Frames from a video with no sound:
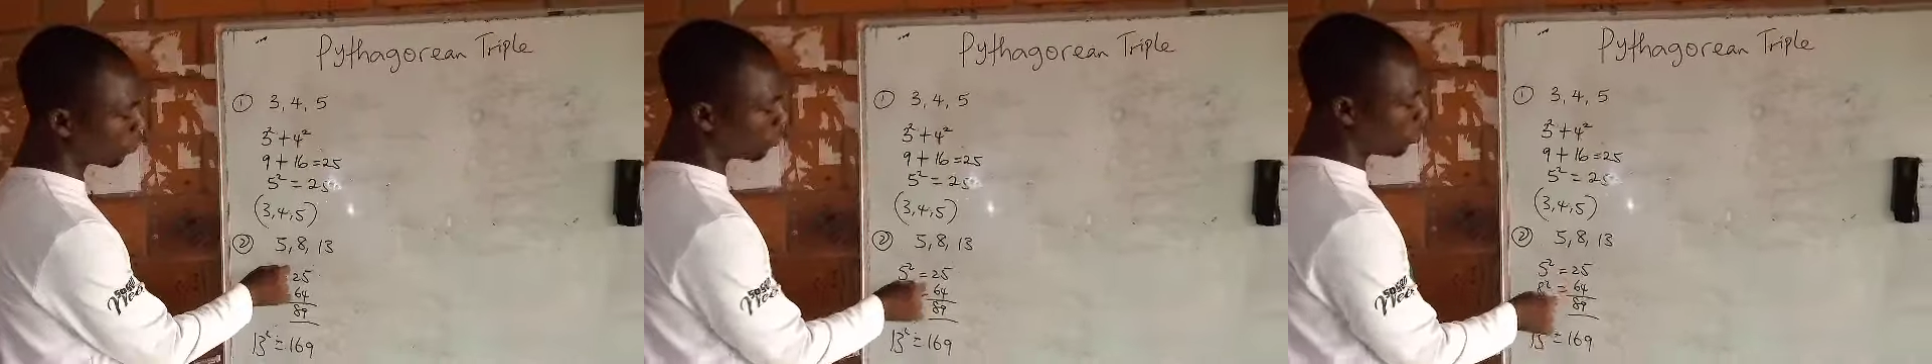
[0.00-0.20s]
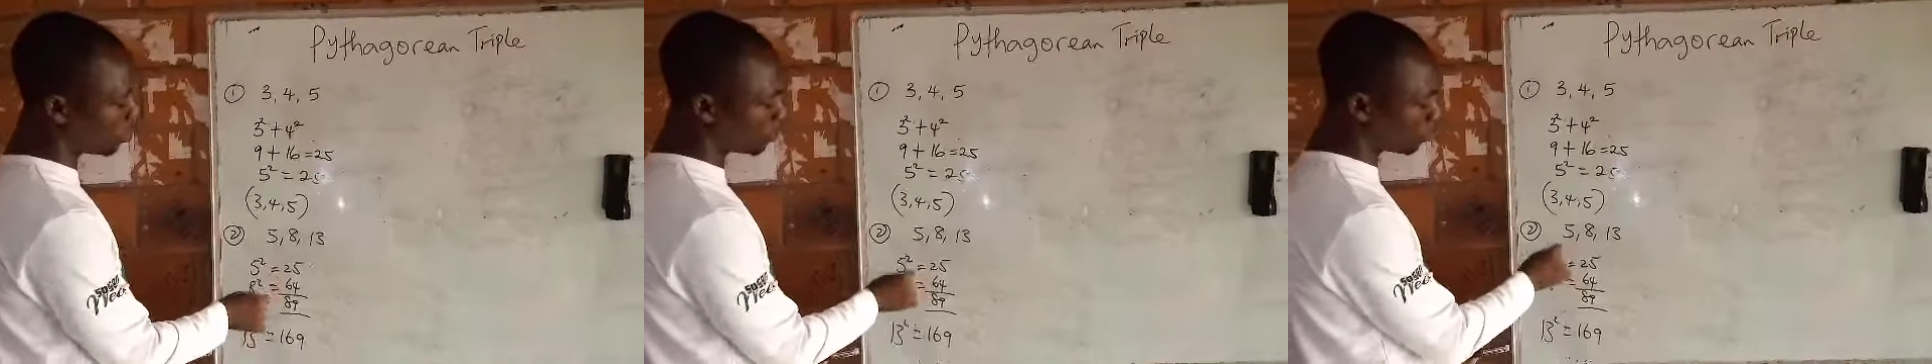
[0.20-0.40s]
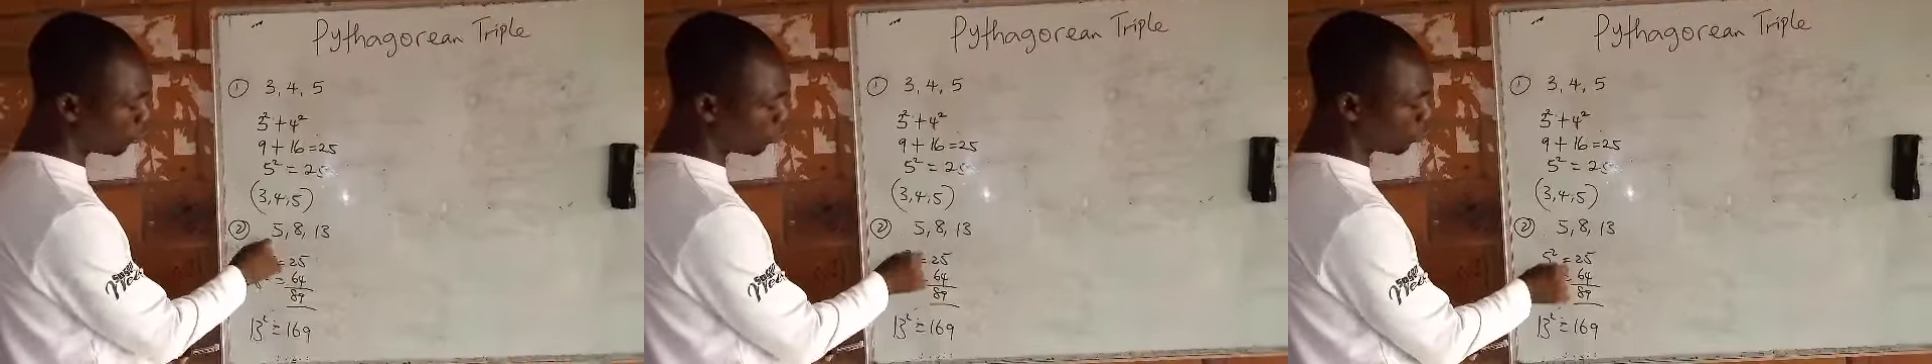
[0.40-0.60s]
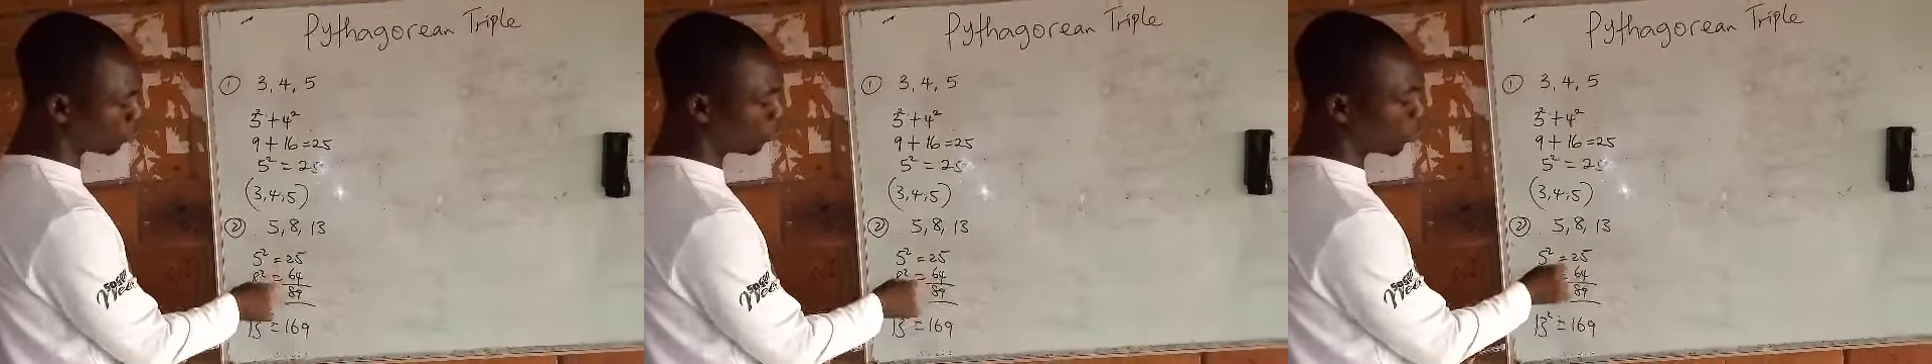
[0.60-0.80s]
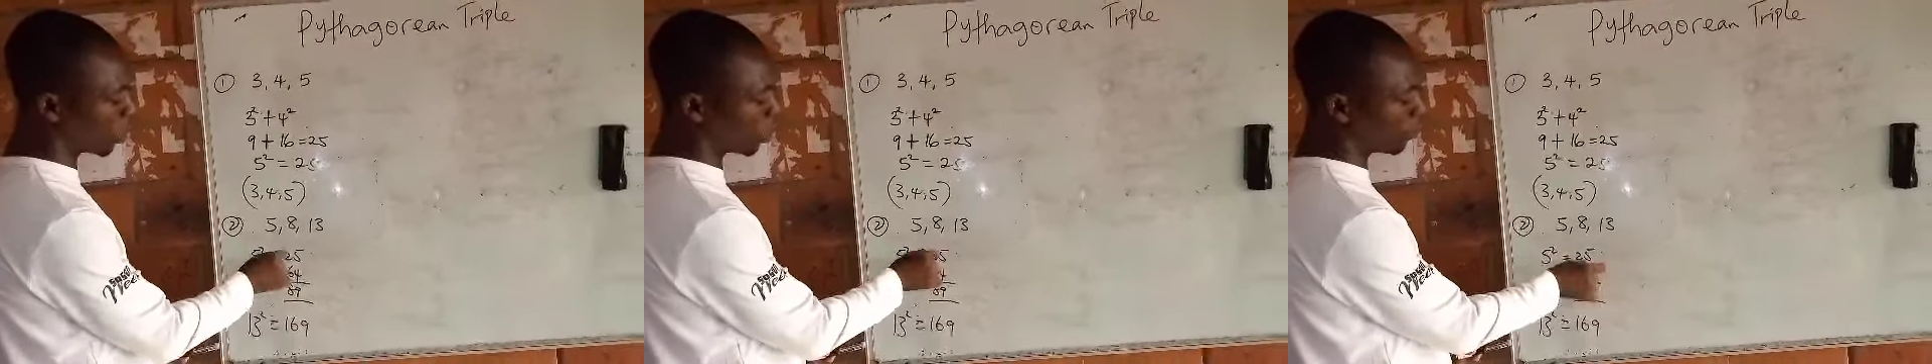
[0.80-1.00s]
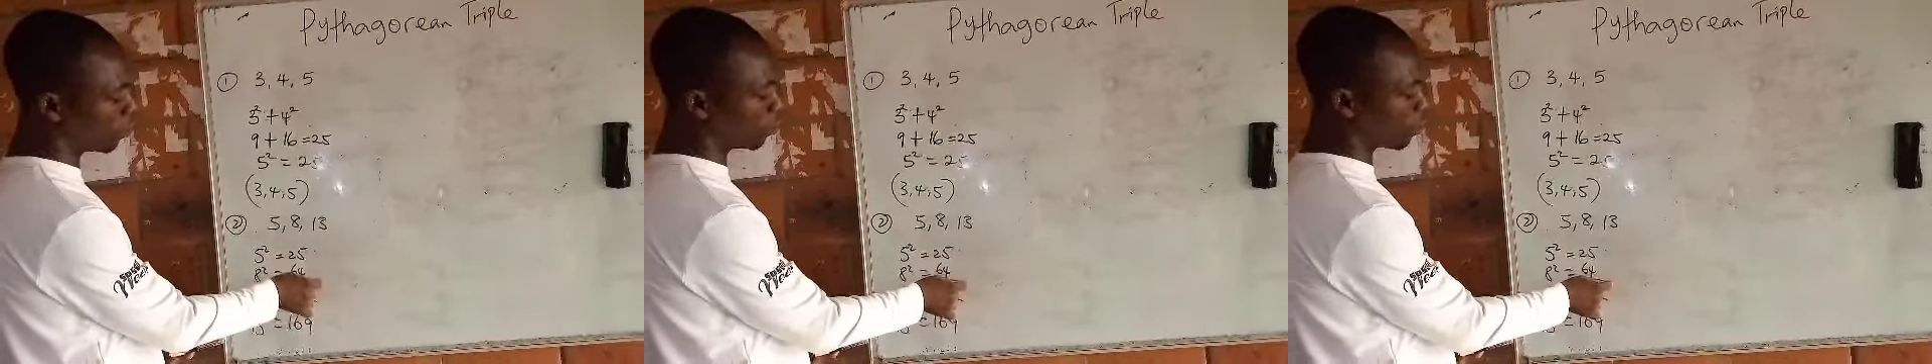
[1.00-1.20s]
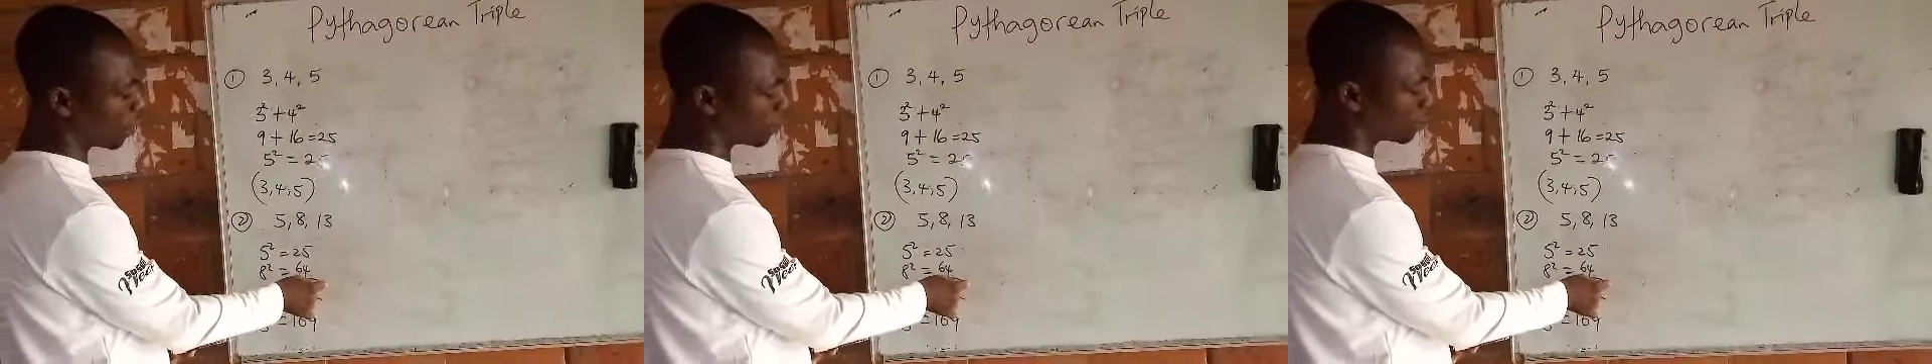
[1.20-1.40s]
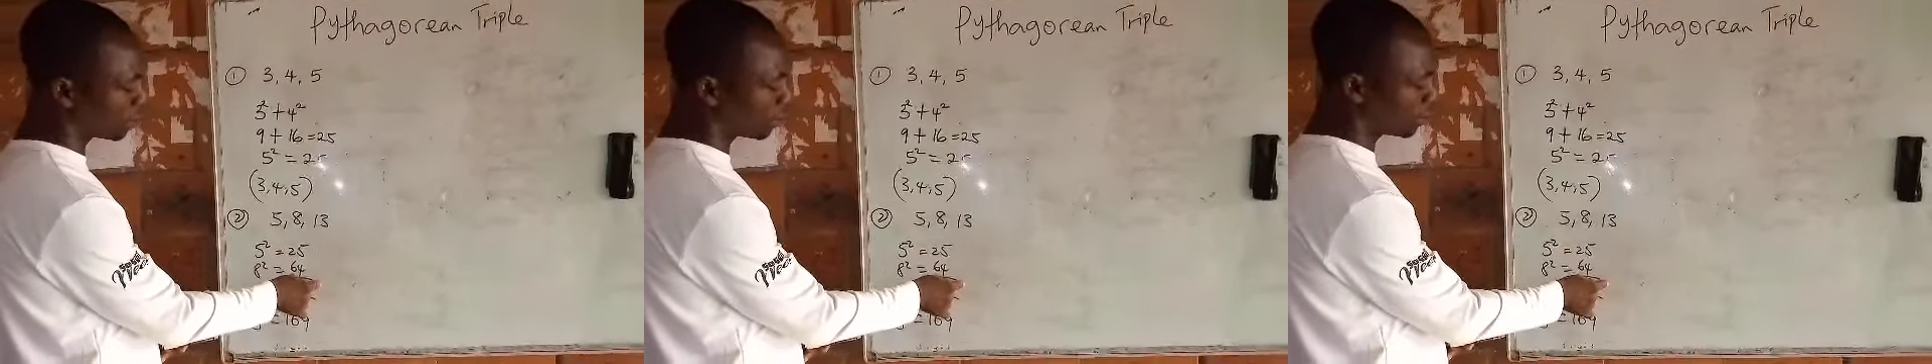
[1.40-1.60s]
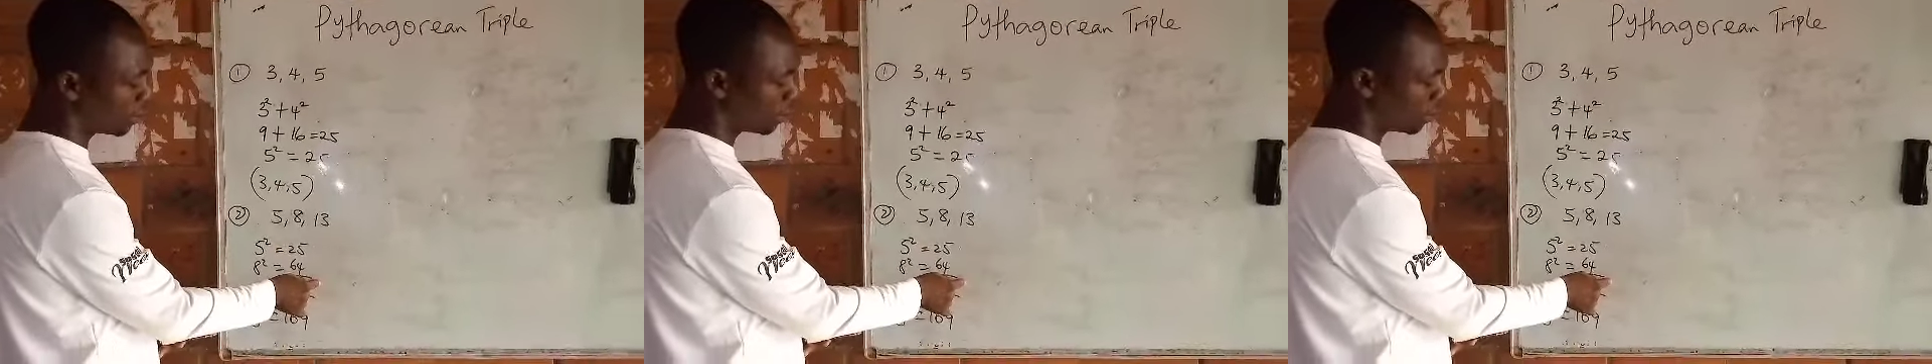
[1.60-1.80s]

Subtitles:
of these two smaller numbers